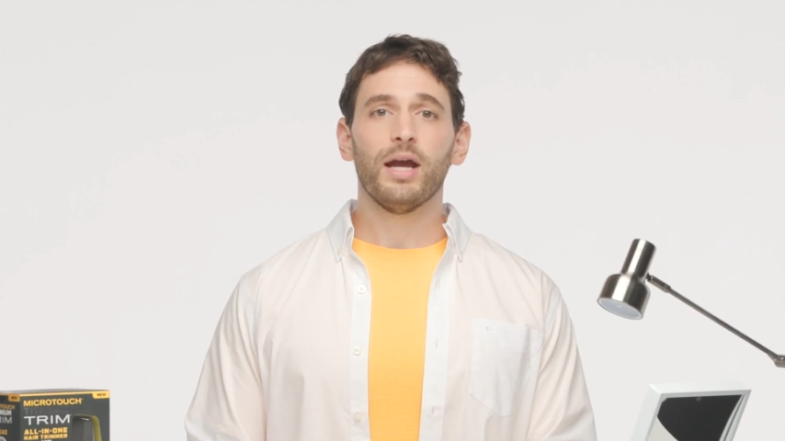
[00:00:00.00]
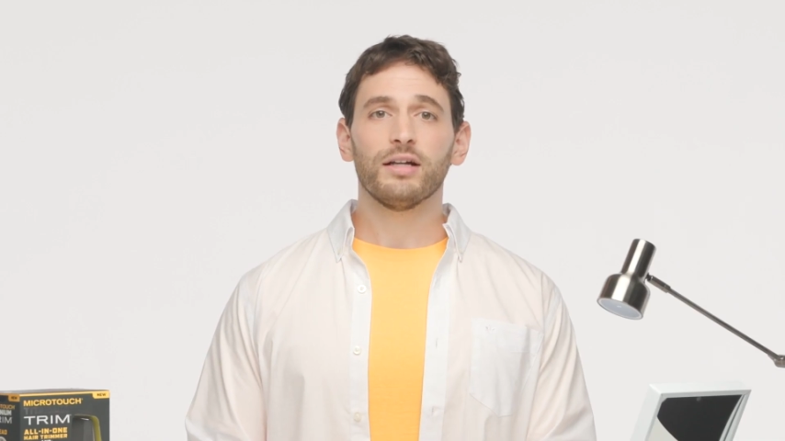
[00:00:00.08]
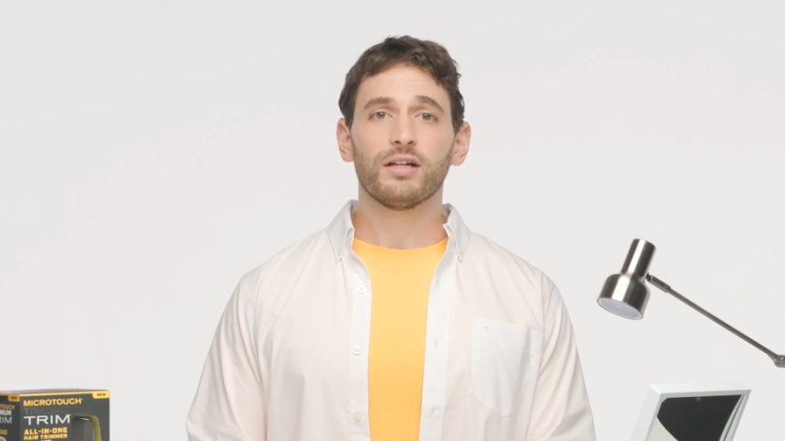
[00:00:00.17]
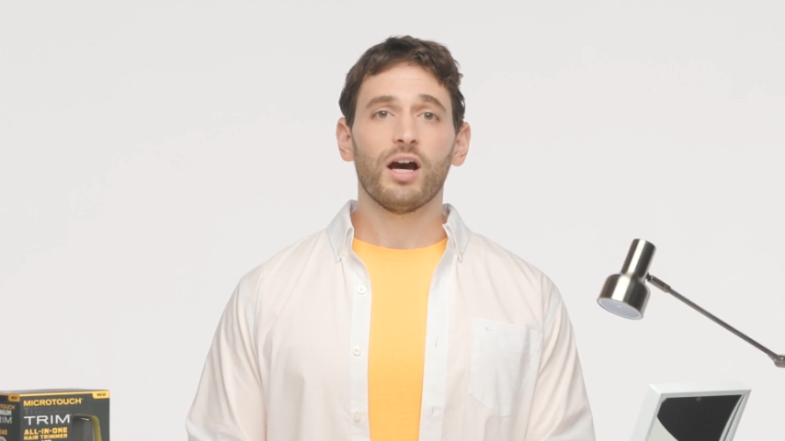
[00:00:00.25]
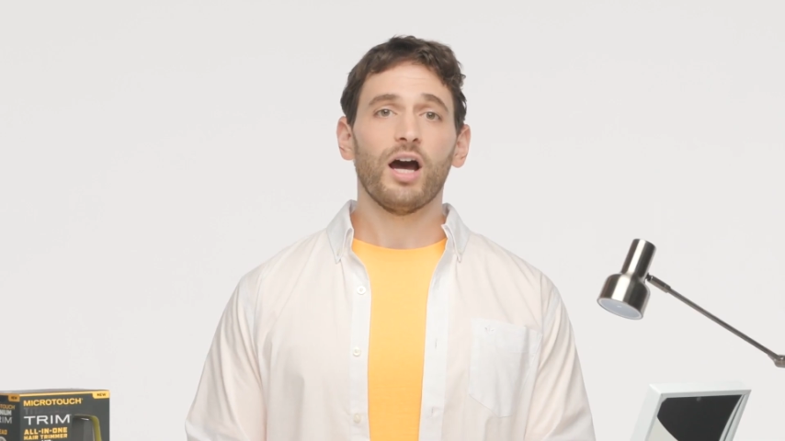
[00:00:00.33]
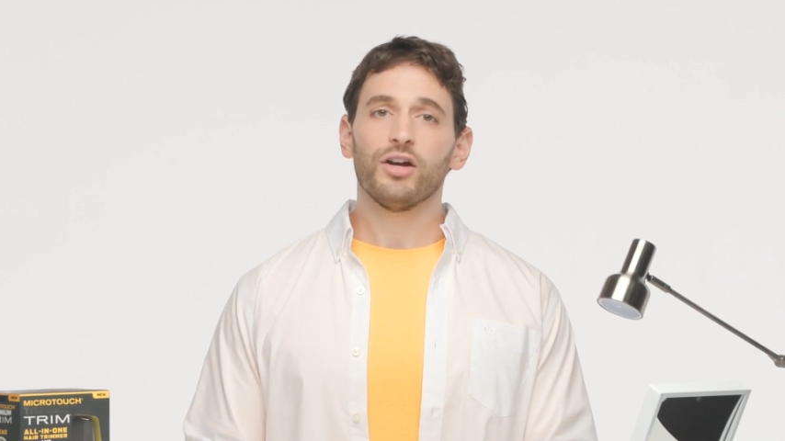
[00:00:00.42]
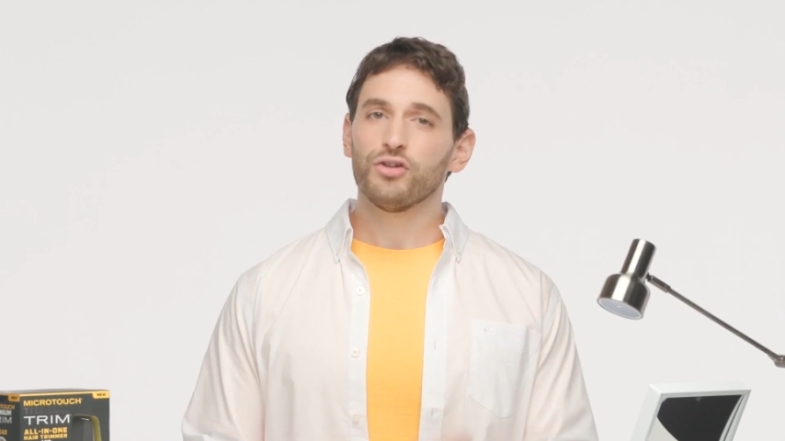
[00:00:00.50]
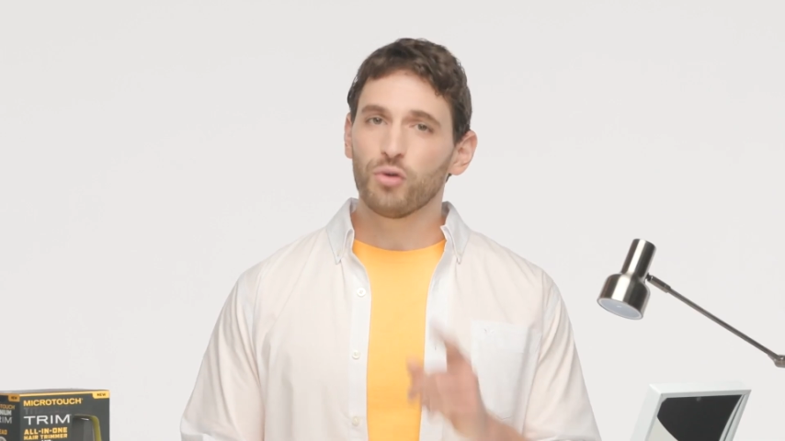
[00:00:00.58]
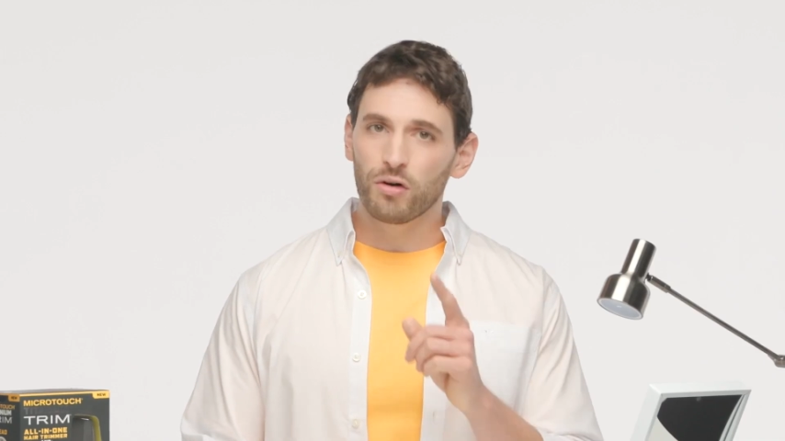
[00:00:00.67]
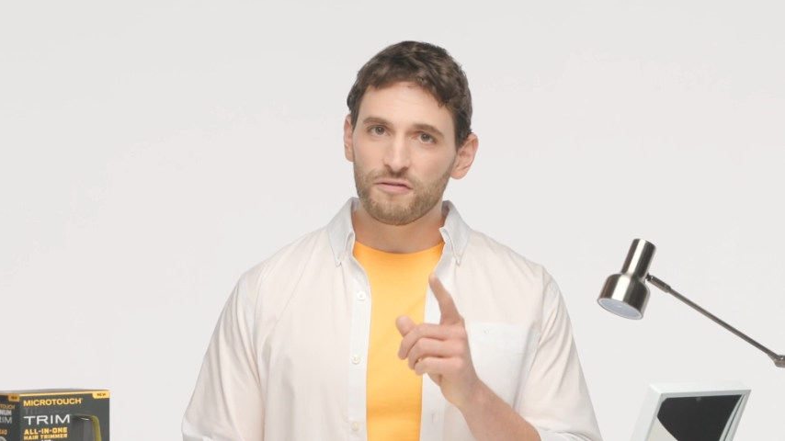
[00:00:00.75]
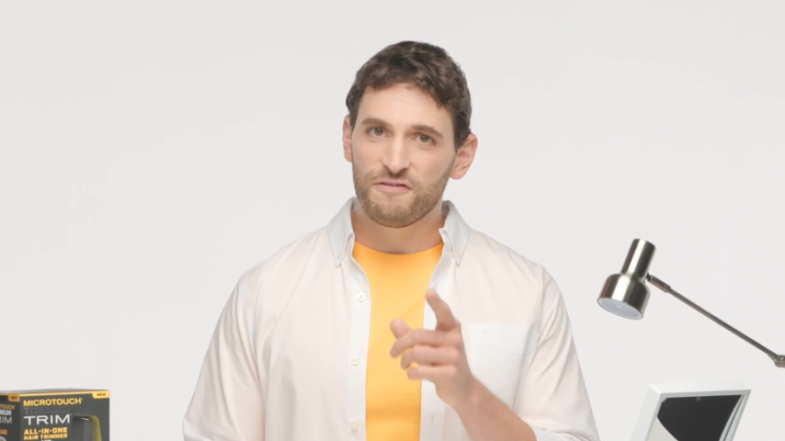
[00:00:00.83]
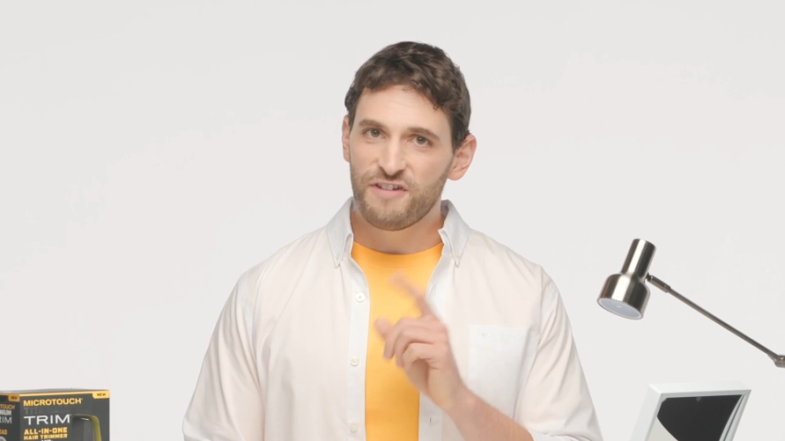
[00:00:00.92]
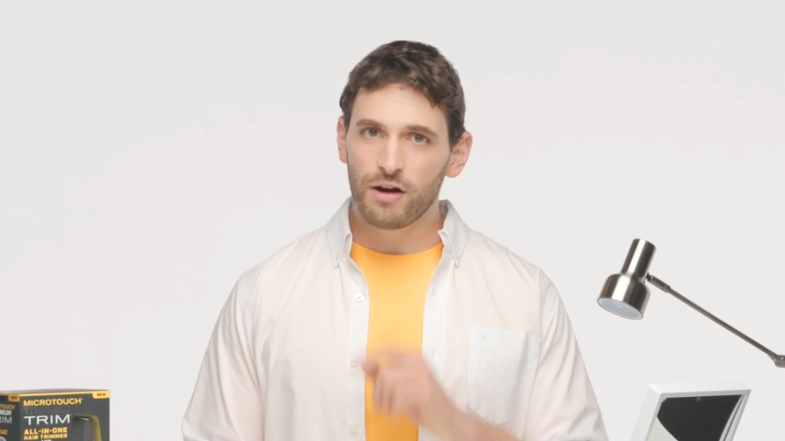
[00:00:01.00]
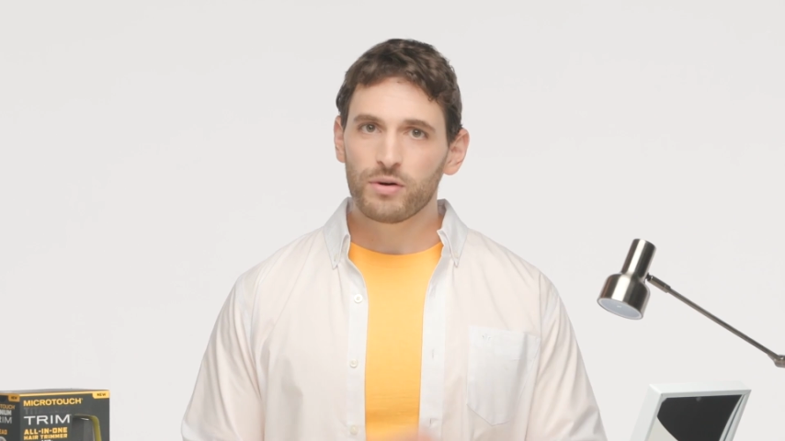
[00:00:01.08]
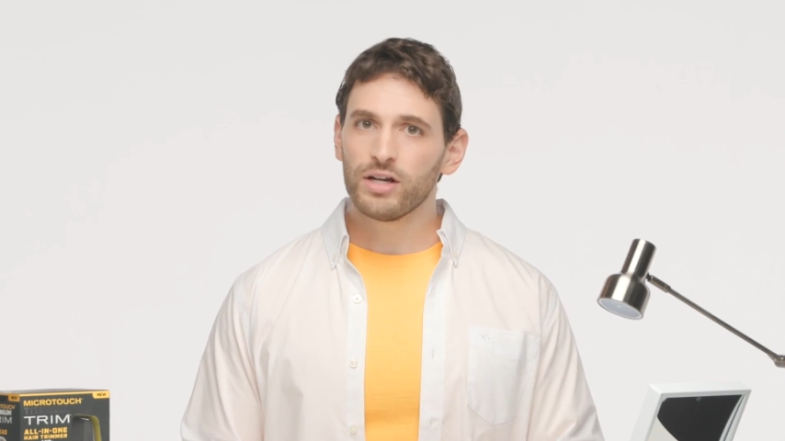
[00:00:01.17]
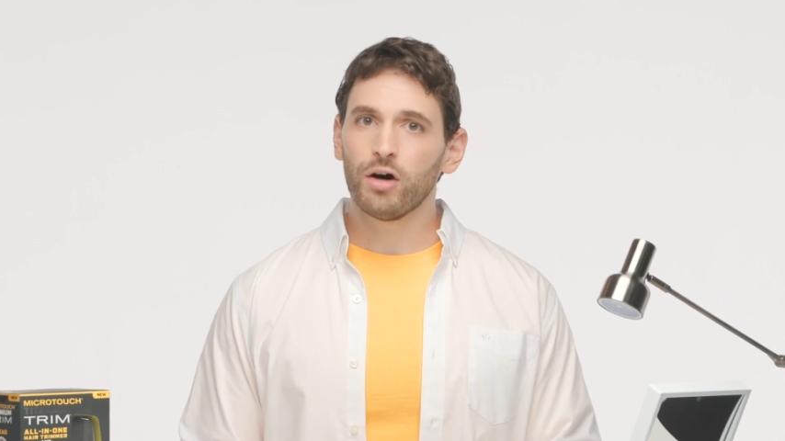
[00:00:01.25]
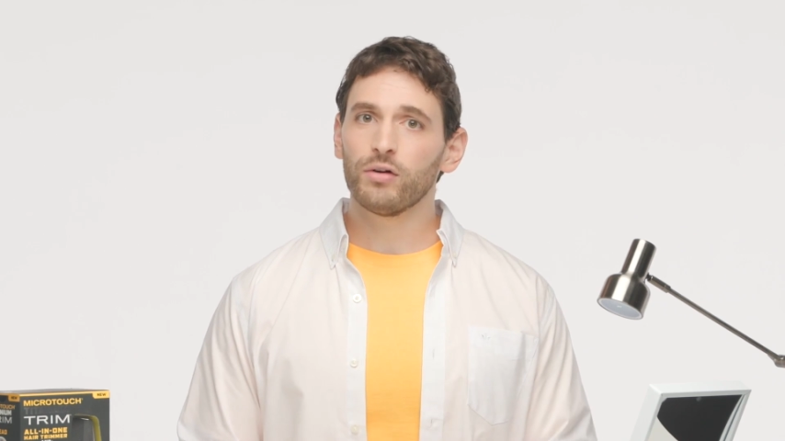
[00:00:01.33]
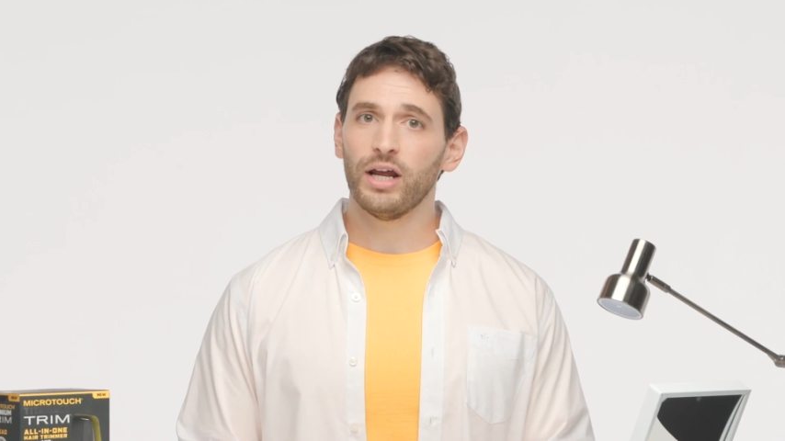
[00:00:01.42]
and cut your
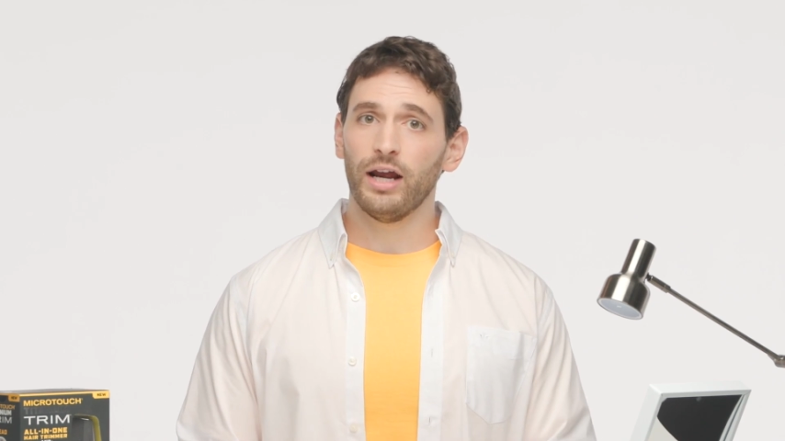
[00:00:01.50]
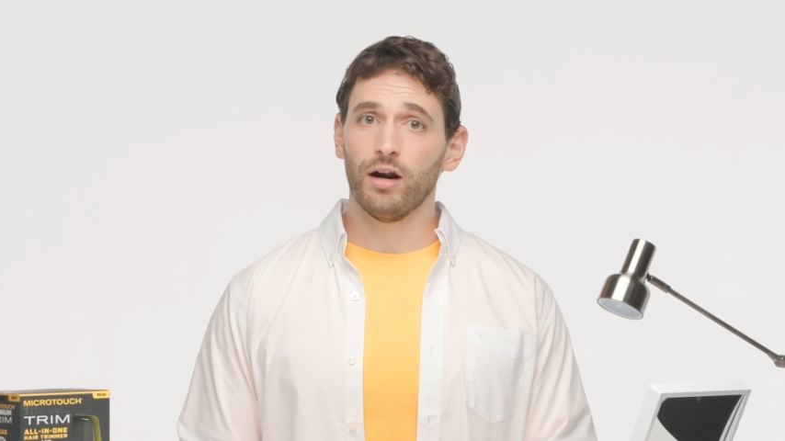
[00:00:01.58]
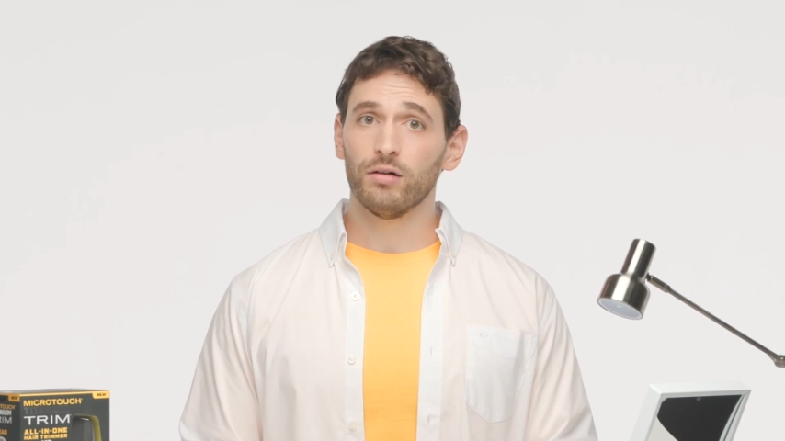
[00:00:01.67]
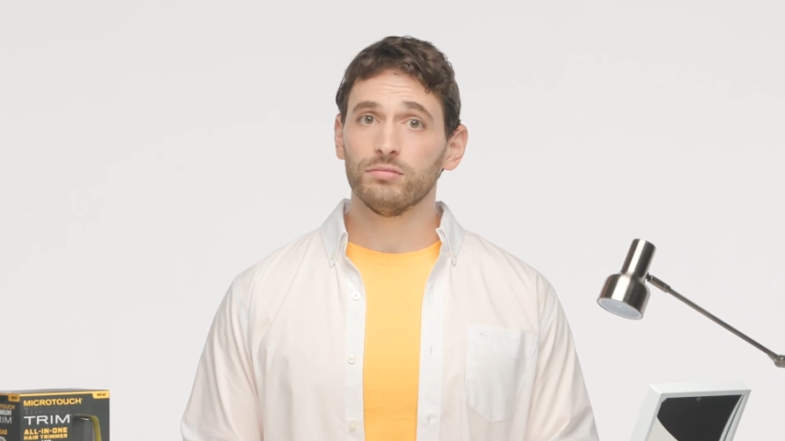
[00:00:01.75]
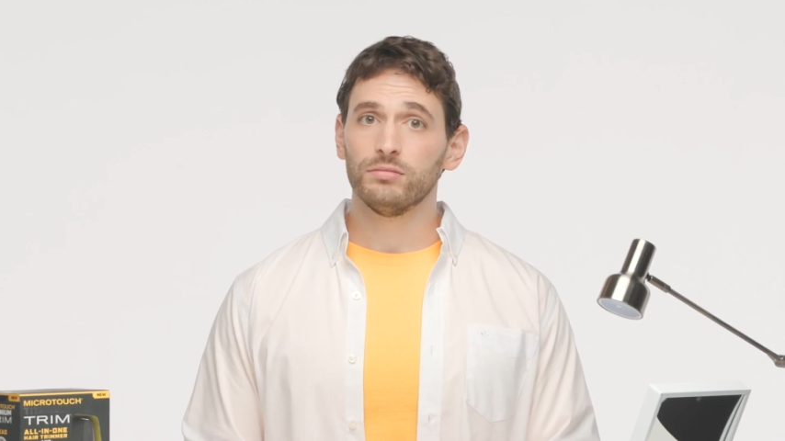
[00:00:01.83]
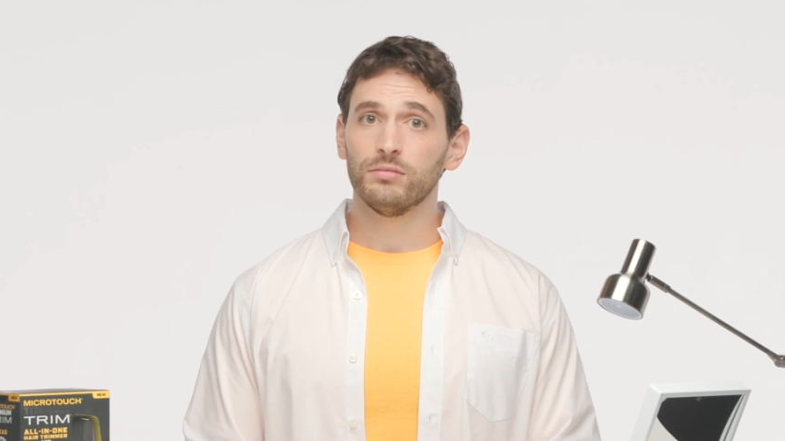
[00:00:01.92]
very own hair.